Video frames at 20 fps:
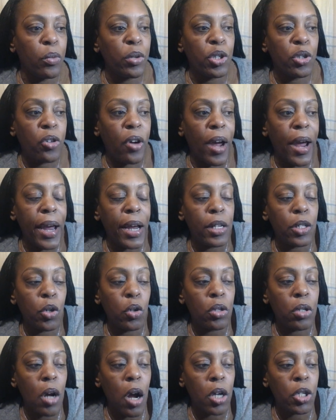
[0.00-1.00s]
to talk to your
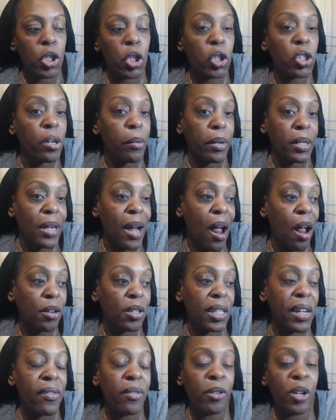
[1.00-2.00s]
dermatologist even though that's
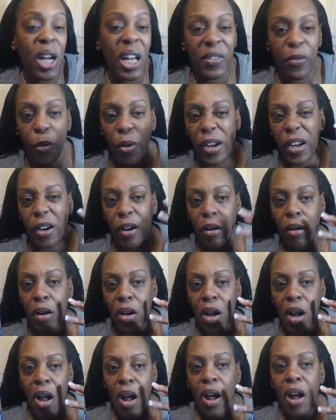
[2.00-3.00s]
for your
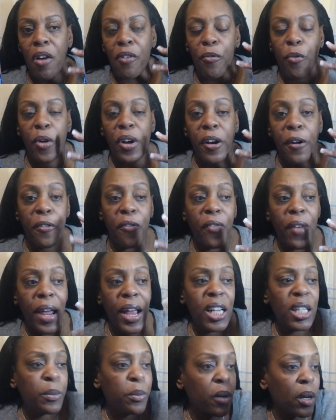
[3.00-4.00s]
for your face but you
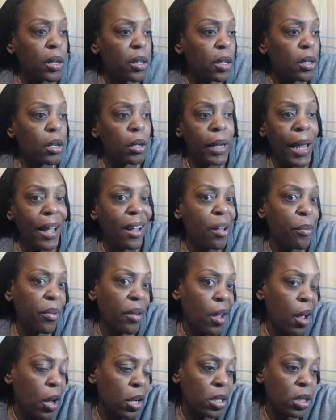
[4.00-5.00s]
know that could be also
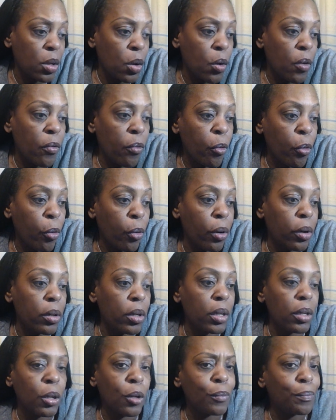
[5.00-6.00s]
for you know
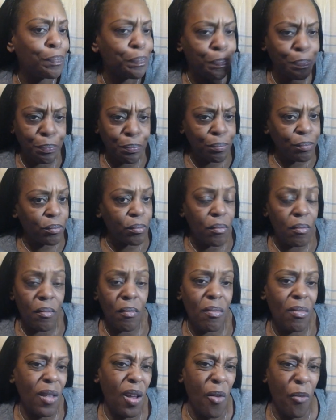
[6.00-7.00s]
for
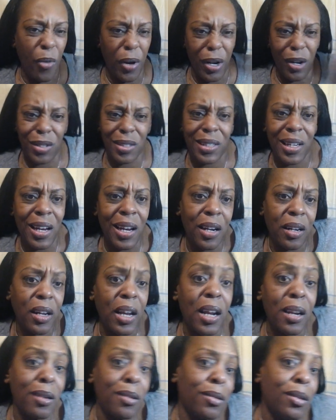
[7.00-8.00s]
your skin and you
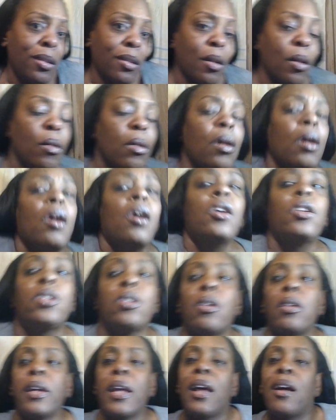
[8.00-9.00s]
know so yeah
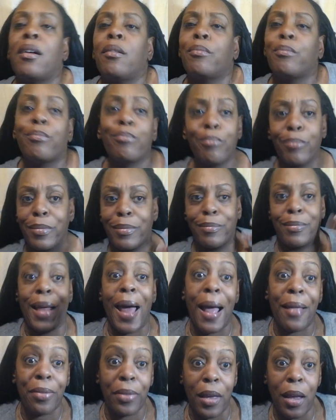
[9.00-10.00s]
I think
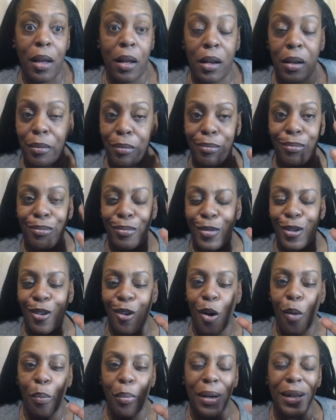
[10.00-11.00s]
you know but
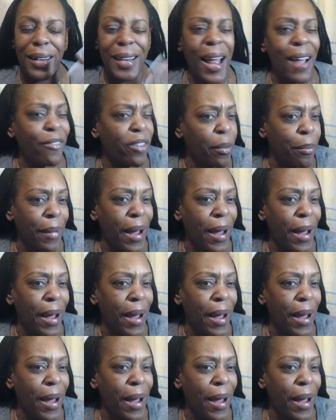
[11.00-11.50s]
not for body